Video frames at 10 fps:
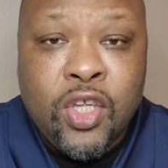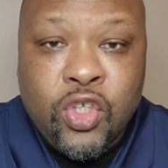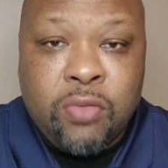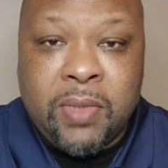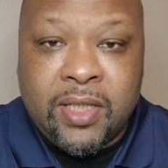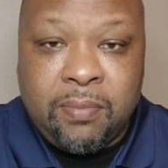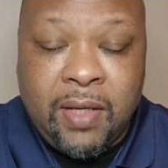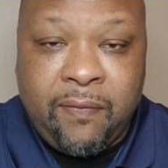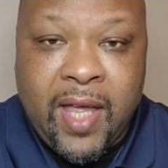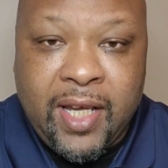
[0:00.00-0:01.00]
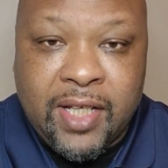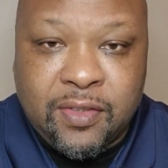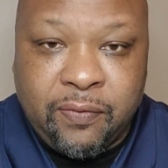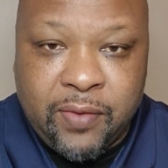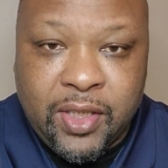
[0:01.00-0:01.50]
You're meant to be
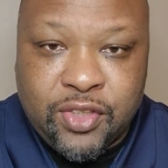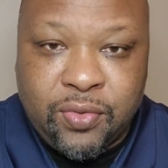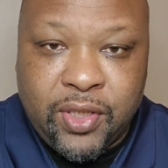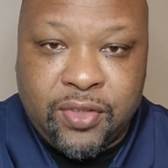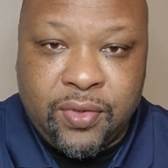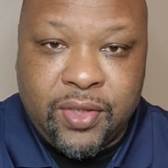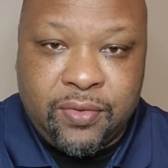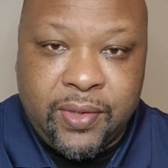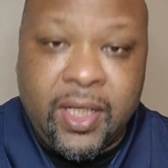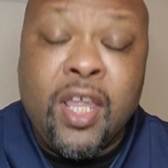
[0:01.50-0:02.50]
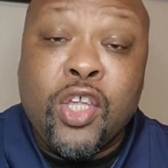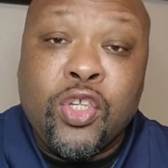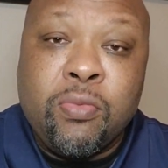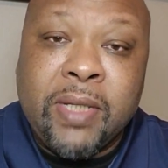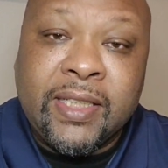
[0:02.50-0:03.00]
financial free in 2023.
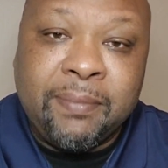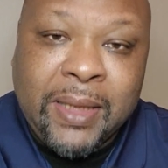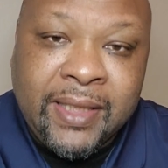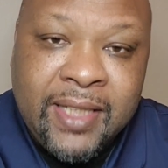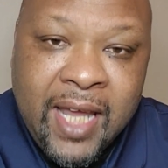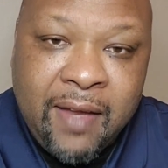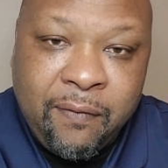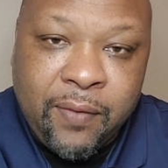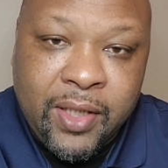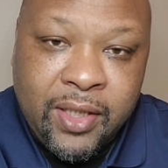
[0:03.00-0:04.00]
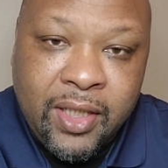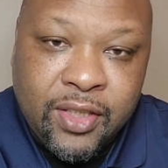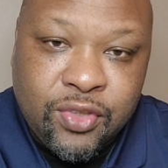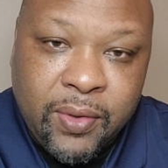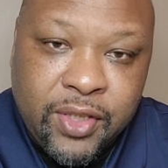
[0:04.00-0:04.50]
You're meant to be debt free in
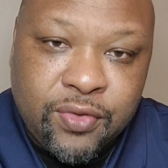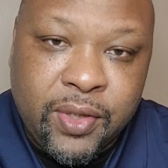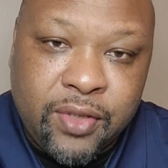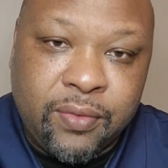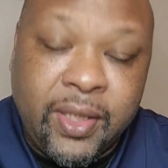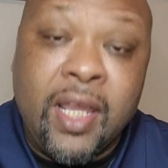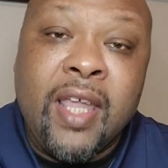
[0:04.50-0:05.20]
2023.